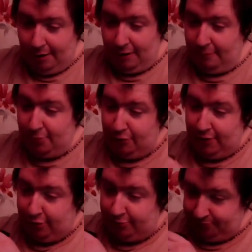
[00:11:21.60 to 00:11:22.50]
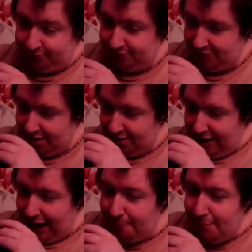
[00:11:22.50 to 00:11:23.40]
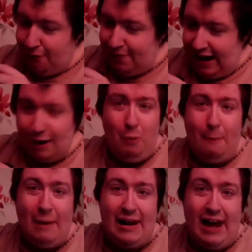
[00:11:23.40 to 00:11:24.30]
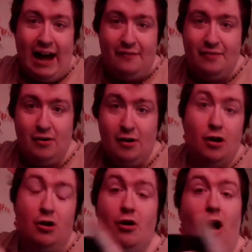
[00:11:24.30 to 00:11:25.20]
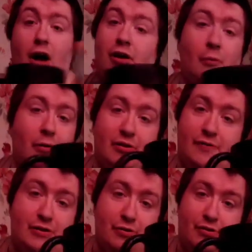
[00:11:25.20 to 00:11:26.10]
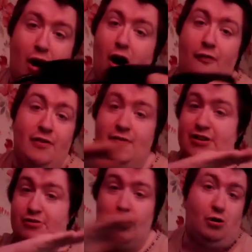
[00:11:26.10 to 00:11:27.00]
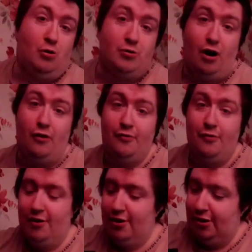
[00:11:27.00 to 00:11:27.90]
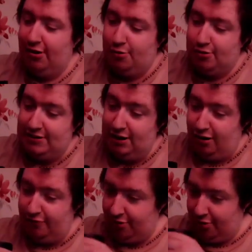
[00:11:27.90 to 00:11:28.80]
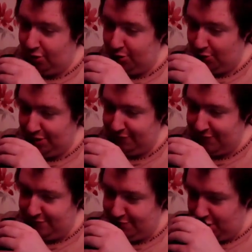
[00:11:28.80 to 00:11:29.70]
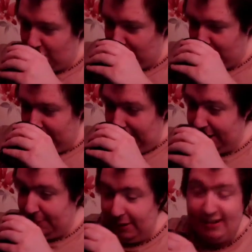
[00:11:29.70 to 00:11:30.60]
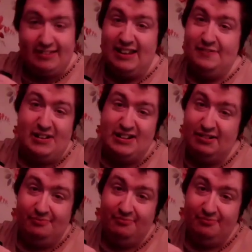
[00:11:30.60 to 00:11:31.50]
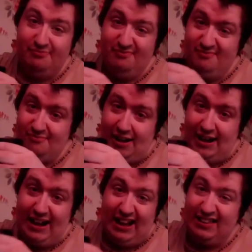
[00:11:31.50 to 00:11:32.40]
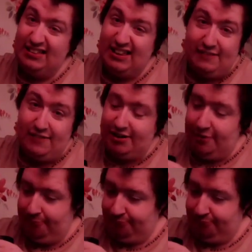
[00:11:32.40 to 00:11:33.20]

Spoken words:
I'm moving on. I'm with my life. Look, I don't know what this video is. Half of this video's got to cut off. Cut it off. Cut this video up. Give me a silly video. A silly video.